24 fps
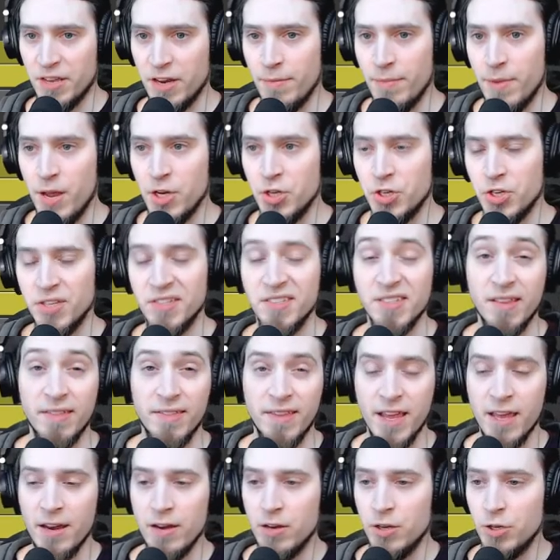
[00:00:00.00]
animations and
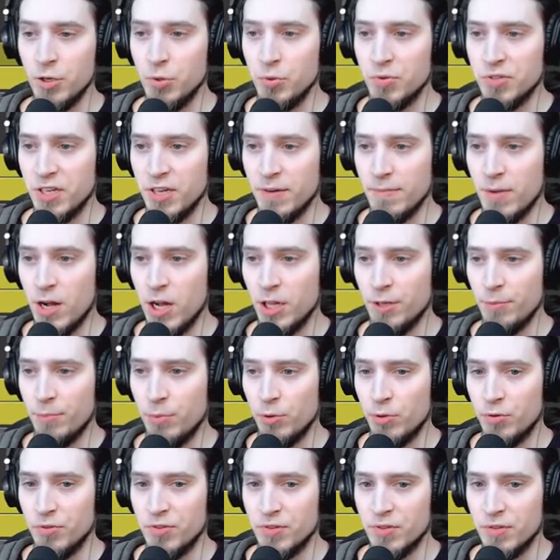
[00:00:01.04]
then using
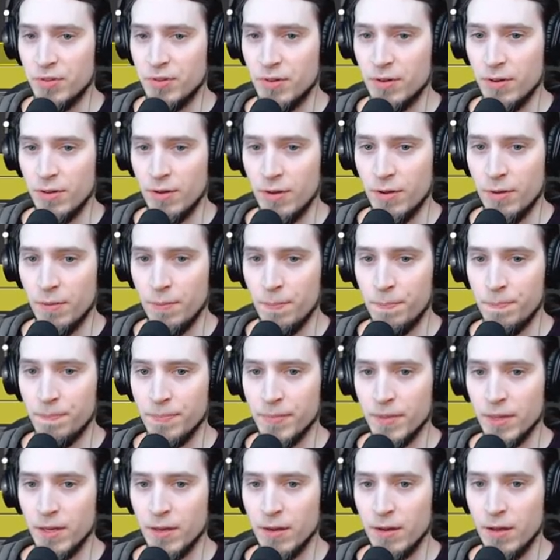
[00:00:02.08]
multiples um,
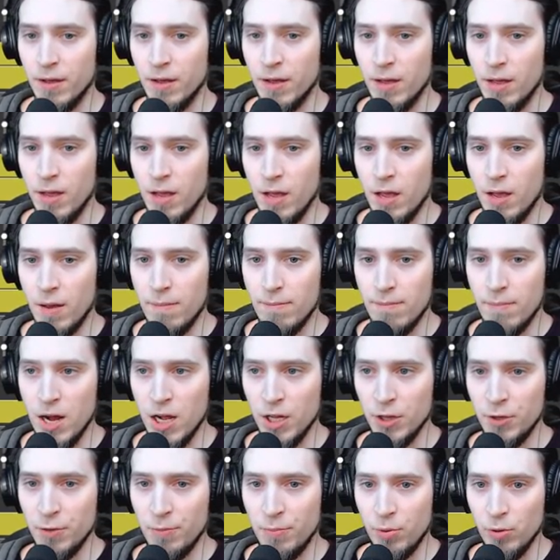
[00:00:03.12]

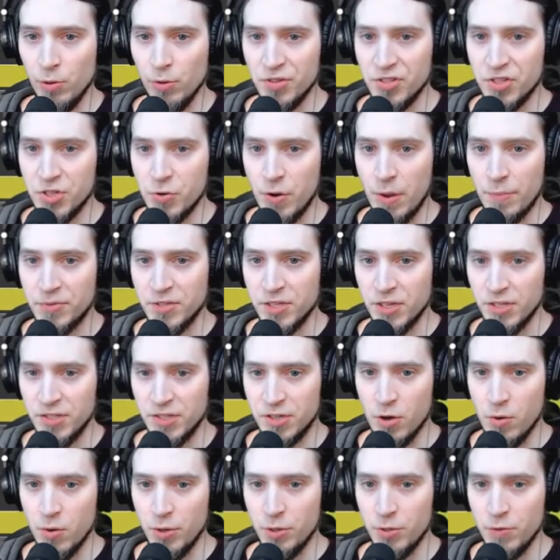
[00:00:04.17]
multiple strips is
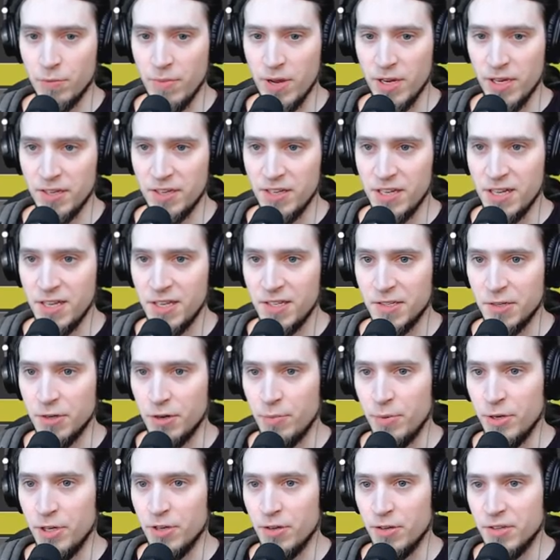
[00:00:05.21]
going to make it
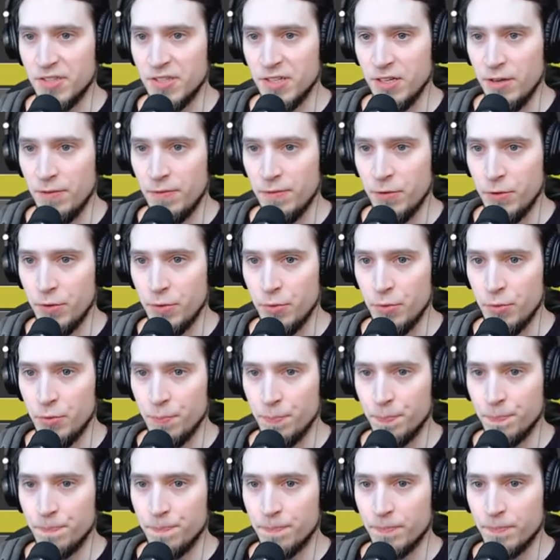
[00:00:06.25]
easier because if you